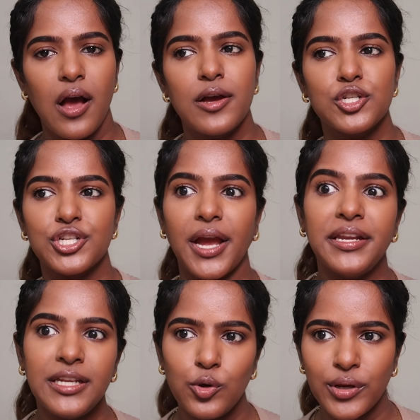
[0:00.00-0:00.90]

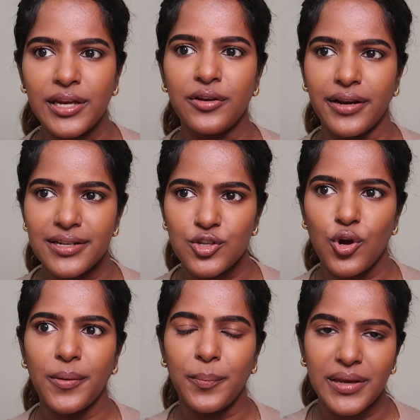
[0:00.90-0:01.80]
shiny looking reds
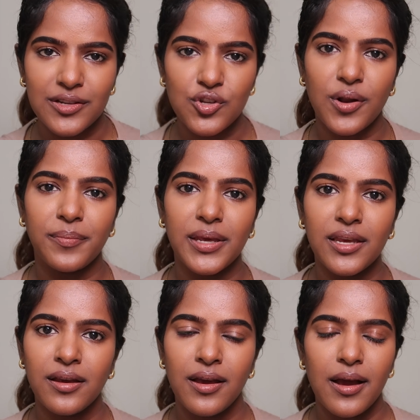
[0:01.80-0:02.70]
or pinks on
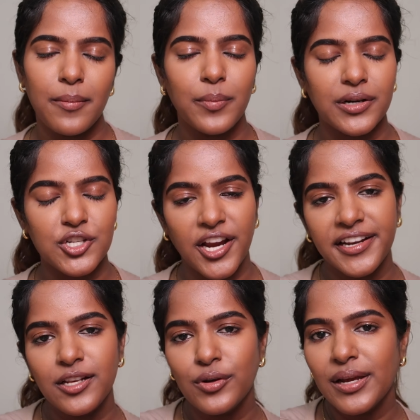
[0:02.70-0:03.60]
me, but
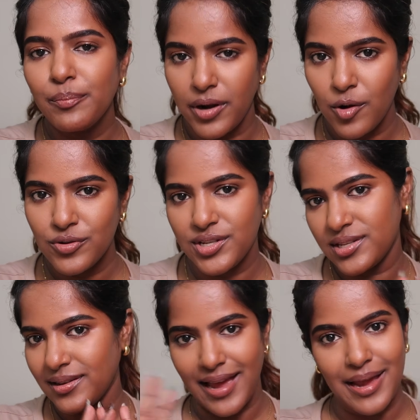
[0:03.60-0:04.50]
shiny looking
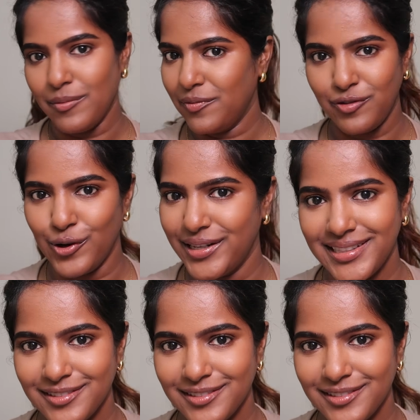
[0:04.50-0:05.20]
browns, I'm up for it.